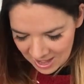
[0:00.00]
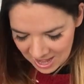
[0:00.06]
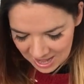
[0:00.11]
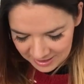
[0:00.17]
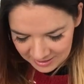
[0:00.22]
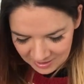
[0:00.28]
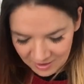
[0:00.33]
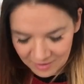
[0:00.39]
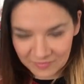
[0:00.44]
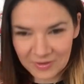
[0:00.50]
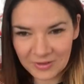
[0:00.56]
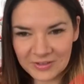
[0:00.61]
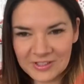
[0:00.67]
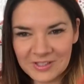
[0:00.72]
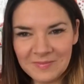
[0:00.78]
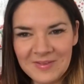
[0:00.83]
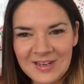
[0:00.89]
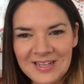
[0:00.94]
And I've
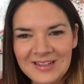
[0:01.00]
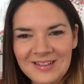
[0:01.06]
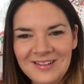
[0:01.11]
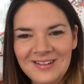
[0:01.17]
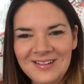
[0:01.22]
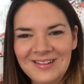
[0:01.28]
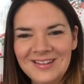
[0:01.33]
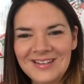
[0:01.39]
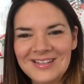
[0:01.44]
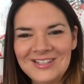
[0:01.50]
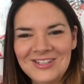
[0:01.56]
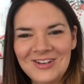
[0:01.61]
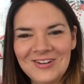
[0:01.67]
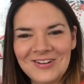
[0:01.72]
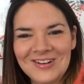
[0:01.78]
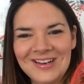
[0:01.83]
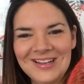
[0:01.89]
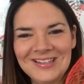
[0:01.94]
got some little
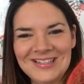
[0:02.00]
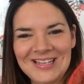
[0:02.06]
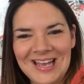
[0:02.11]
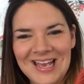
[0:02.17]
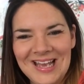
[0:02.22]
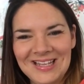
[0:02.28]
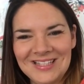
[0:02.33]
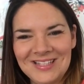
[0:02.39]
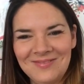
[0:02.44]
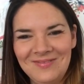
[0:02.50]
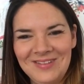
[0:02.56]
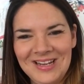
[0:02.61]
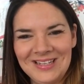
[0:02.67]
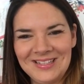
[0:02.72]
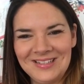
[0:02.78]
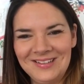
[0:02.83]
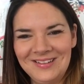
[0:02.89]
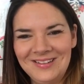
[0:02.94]
chocolates here, some
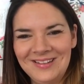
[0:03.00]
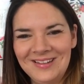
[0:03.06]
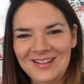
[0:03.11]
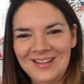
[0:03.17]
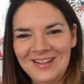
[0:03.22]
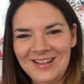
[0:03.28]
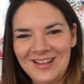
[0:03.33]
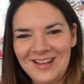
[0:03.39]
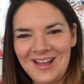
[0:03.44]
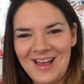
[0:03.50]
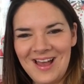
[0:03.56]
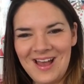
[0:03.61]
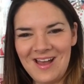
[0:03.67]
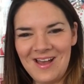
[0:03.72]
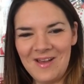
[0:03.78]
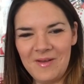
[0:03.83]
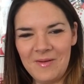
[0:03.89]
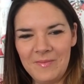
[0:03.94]
little
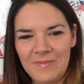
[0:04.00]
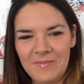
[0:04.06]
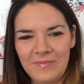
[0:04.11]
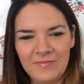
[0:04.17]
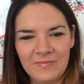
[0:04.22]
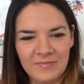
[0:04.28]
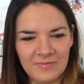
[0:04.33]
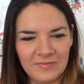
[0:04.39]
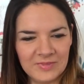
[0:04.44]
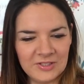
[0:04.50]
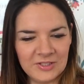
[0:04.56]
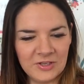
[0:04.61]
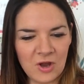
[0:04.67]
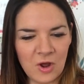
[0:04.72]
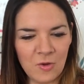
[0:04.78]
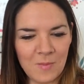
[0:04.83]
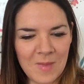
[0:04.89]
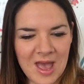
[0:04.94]
snowmen
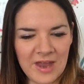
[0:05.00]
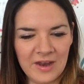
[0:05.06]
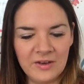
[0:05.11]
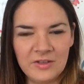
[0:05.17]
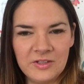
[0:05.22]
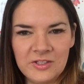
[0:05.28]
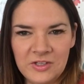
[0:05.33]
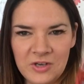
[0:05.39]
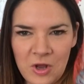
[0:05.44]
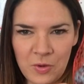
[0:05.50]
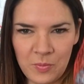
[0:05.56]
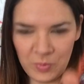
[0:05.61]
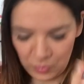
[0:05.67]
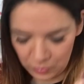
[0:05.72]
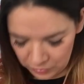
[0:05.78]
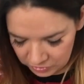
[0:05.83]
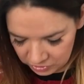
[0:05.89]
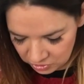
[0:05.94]
and
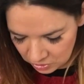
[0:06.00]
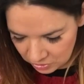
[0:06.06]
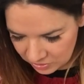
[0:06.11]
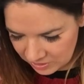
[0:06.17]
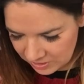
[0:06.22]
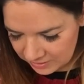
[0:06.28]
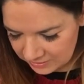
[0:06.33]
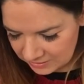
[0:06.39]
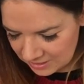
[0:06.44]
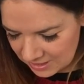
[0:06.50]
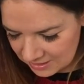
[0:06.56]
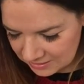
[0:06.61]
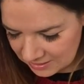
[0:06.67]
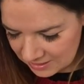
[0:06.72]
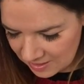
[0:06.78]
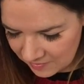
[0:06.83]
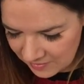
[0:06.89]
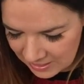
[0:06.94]
snowball chocolates. And there's
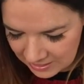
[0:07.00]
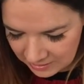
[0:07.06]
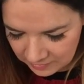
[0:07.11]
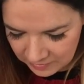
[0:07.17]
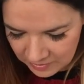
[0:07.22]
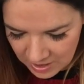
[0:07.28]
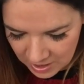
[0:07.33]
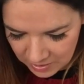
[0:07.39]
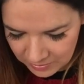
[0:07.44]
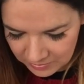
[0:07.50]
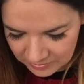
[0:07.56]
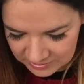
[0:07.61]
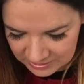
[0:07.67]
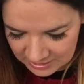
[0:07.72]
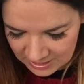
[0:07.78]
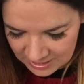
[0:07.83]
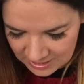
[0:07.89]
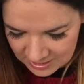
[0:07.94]
another little note